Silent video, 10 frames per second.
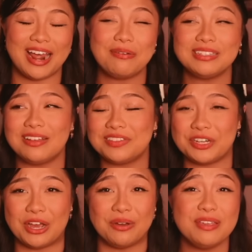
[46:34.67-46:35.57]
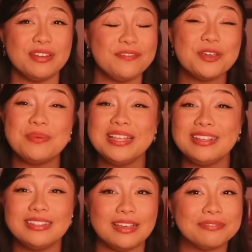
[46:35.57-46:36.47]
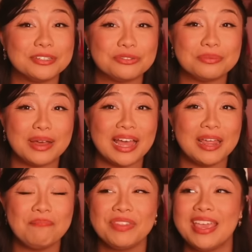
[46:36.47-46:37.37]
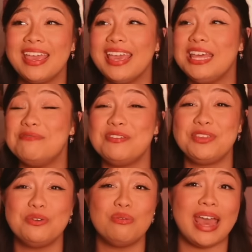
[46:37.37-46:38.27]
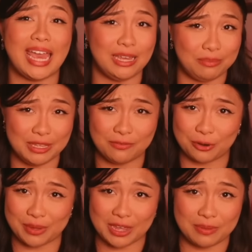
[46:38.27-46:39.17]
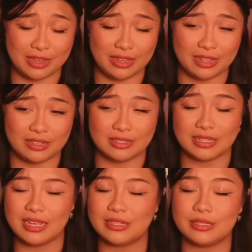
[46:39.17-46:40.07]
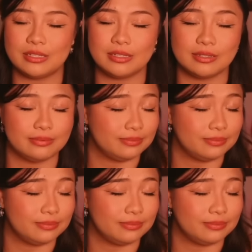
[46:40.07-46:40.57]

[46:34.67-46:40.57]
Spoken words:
I would love to know, even if your opinion differs from mine, even if you hate me for my opinions, it's